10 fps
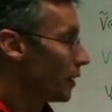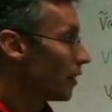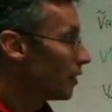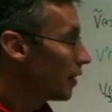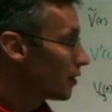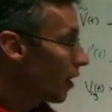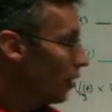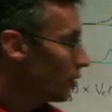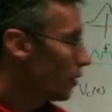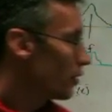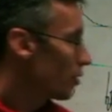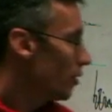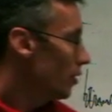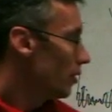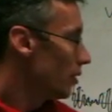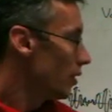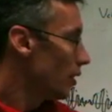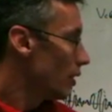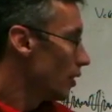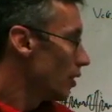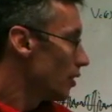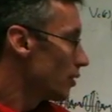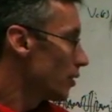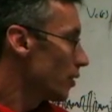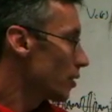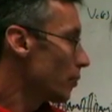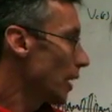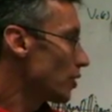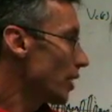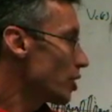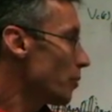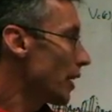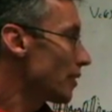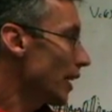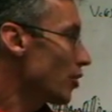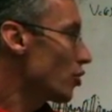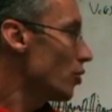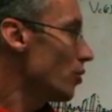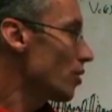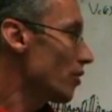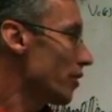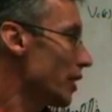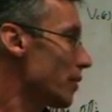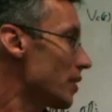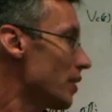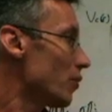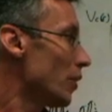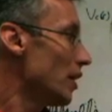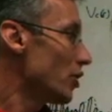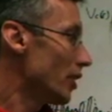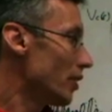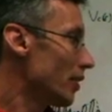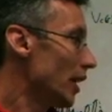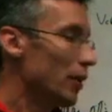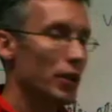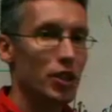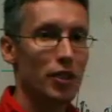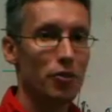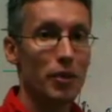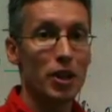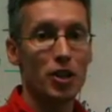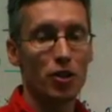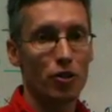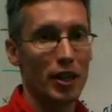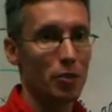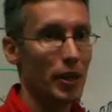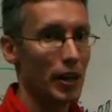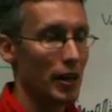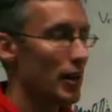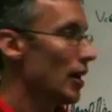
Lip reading: It is also useful to do this modulation because I can choose the frequency region at which the information is transmitted.